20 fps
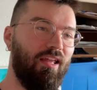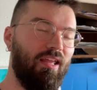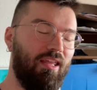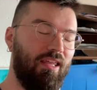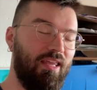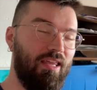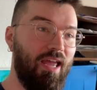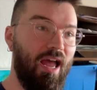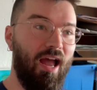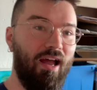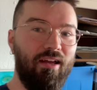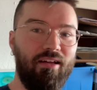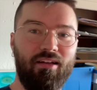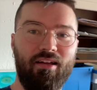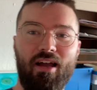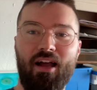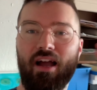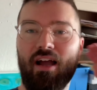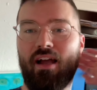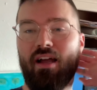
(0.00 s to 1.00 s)
Yeah,
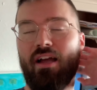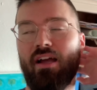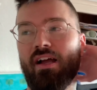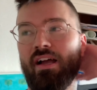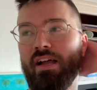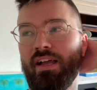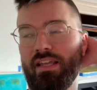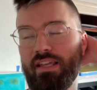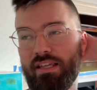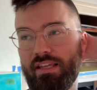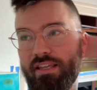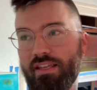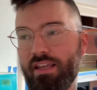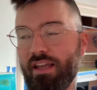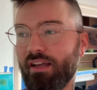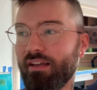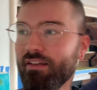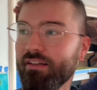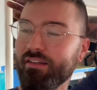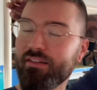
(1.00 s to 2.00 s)
I
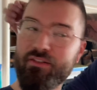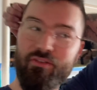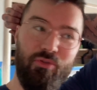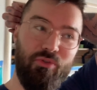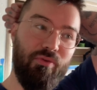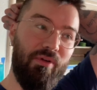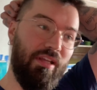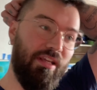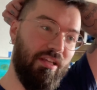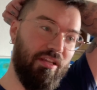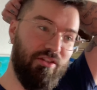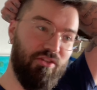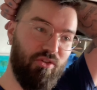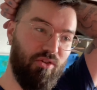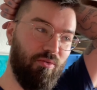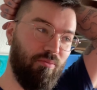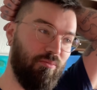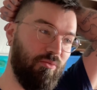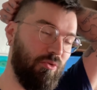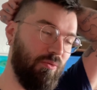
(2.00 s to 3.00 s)
was really
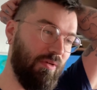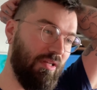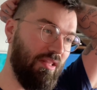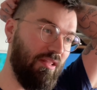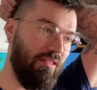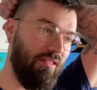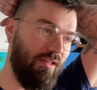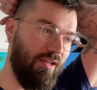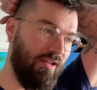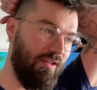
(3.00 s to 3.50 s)
consumed with